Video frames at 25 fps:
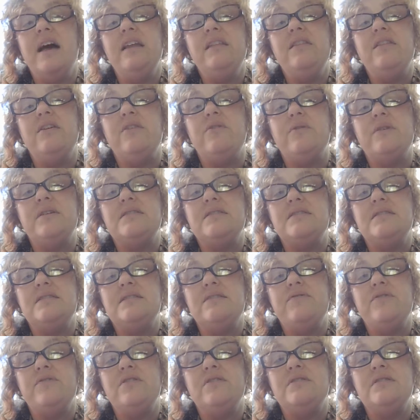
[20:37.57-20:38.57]
though,
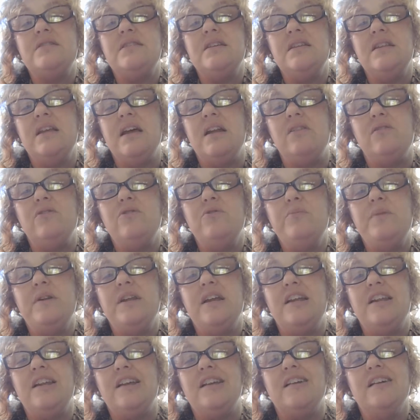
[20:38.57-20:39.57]
is if you can see that
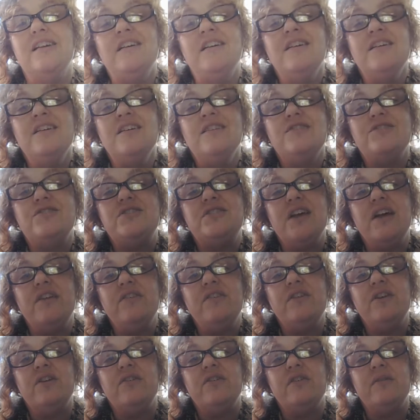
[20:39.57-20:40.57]
illuminating
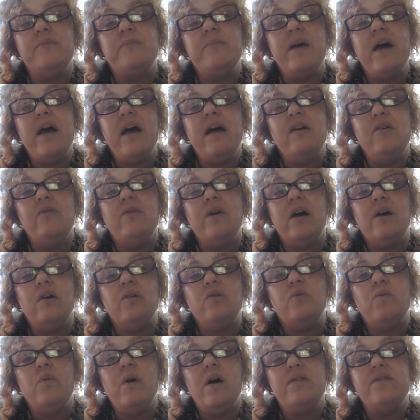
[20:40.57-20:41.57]
sun there in the
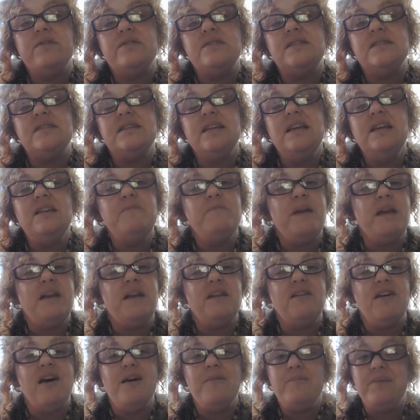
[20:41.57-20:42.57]
background, while the scene may
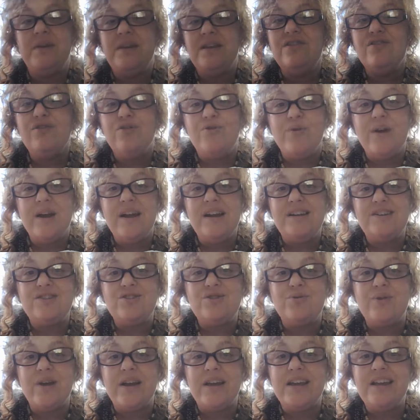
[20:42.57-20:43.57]
not be the
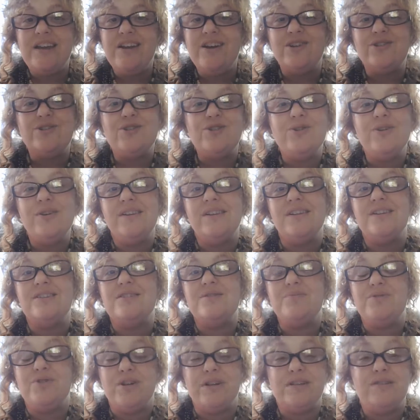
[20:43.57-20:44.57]
greatest right here during
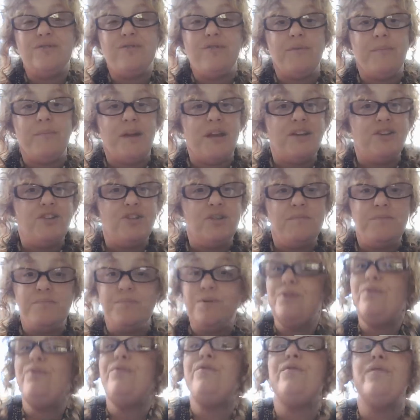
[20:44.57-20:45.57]
this transformation,
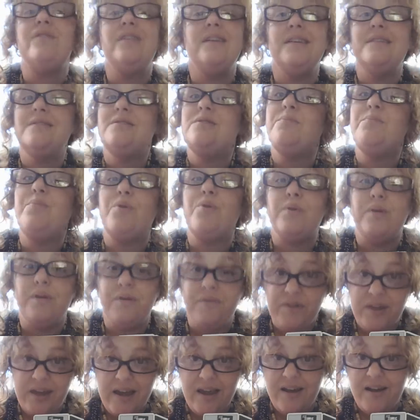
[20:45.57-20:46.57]
beautiful things are born
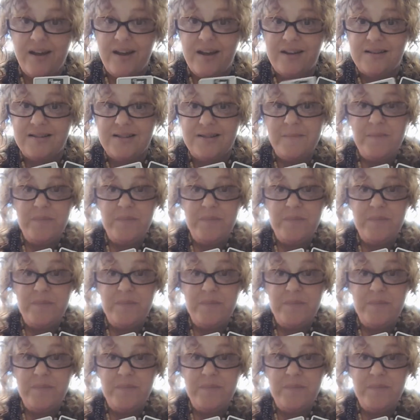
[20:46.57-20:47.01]
of chaos.